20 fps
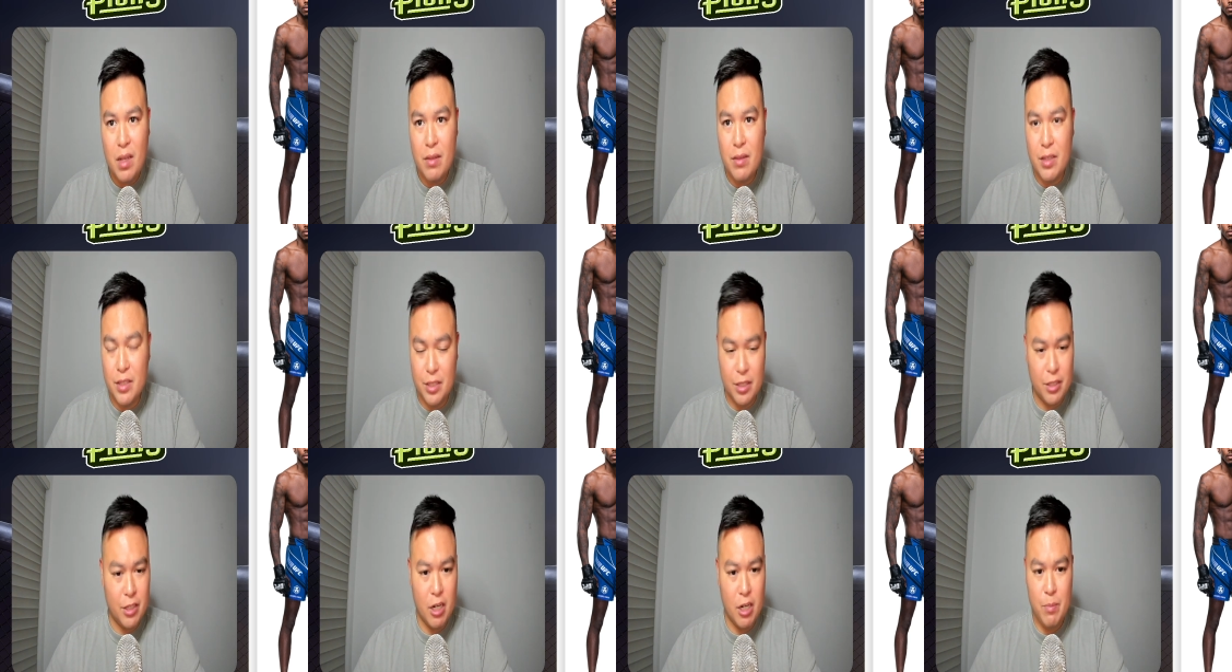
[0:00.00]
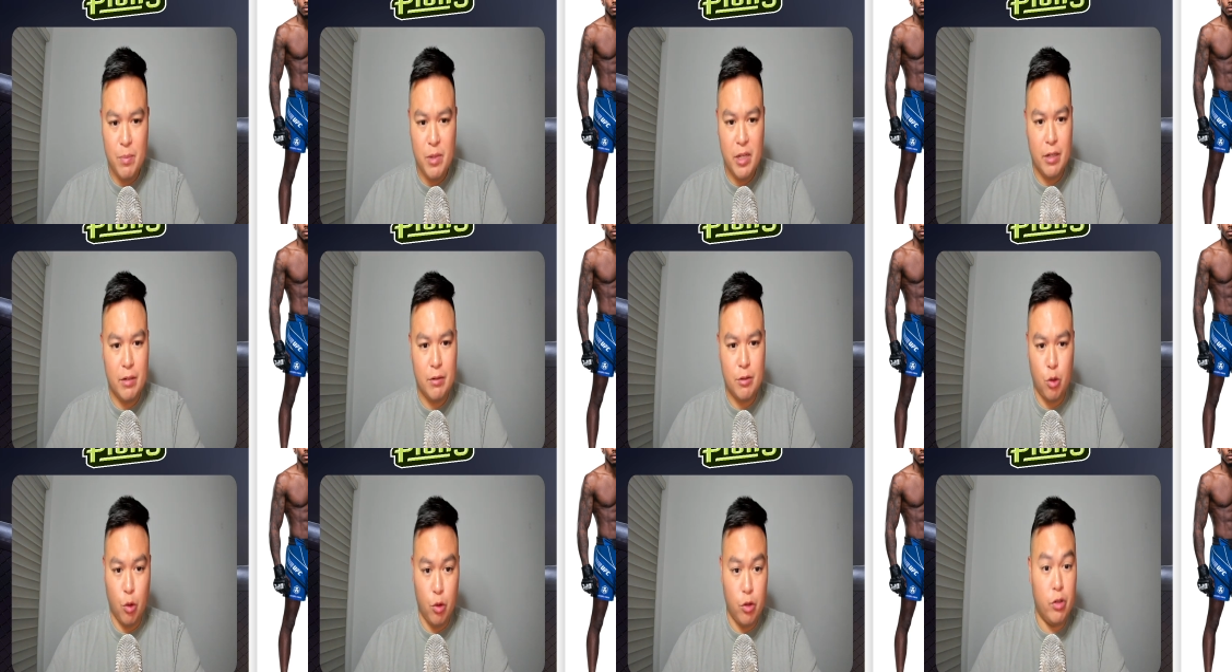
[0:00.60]
this is going to be a
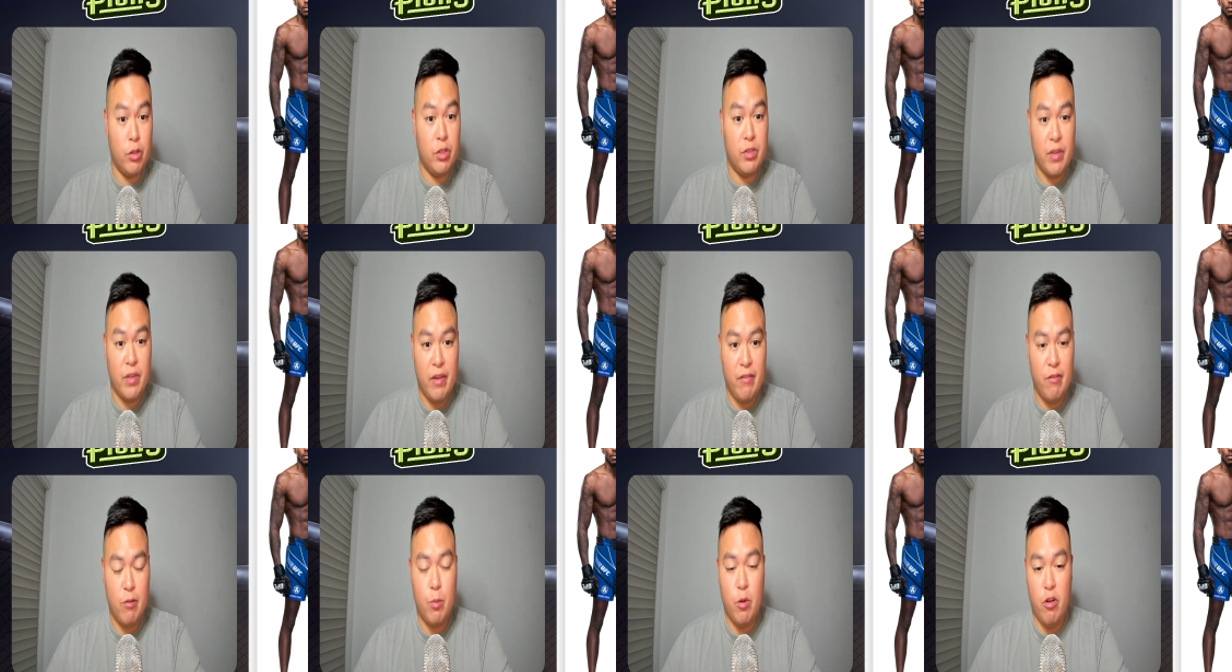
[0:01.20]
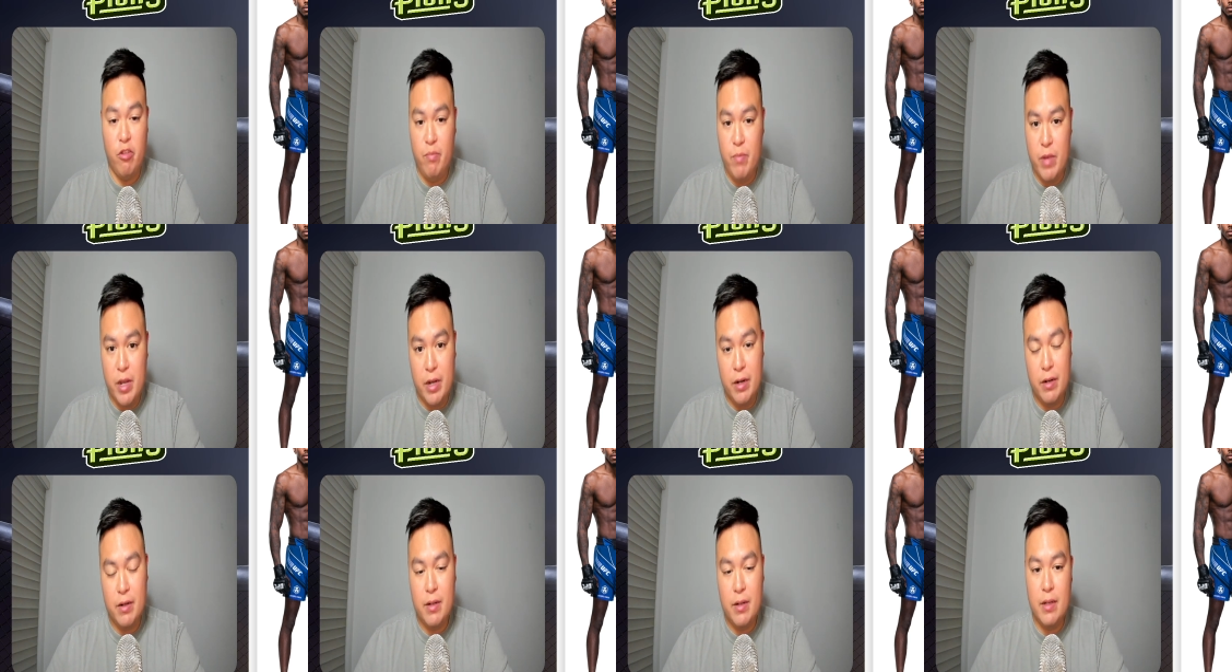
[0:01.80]
short notice fight for both
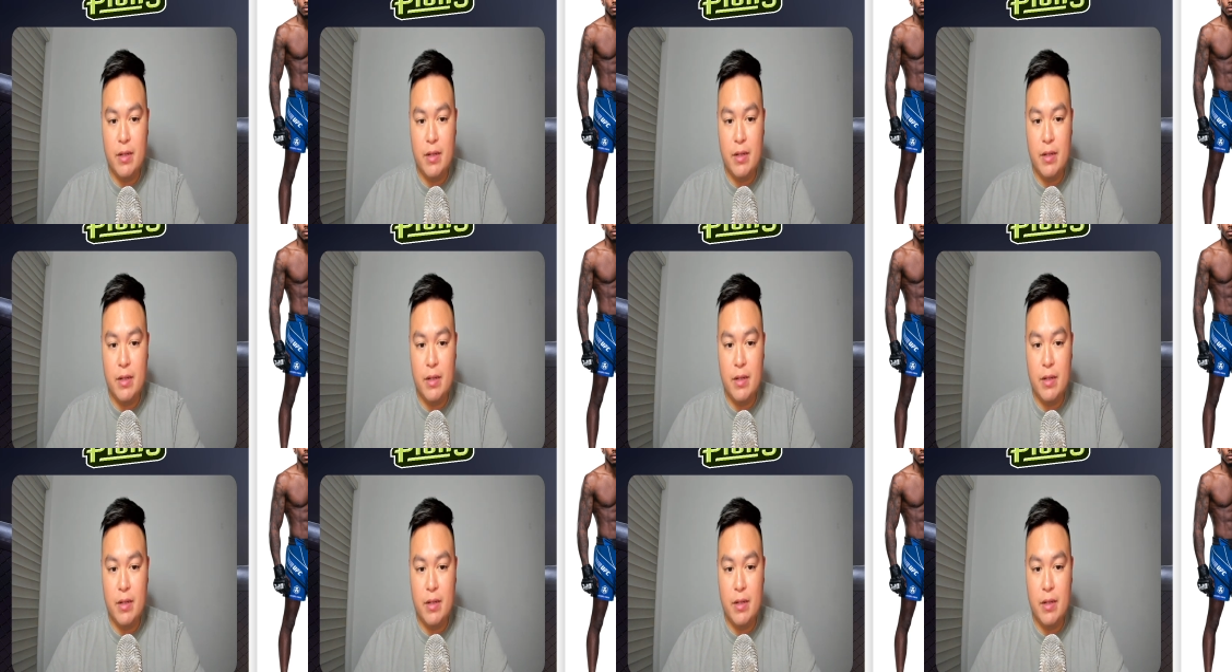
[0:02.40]
men.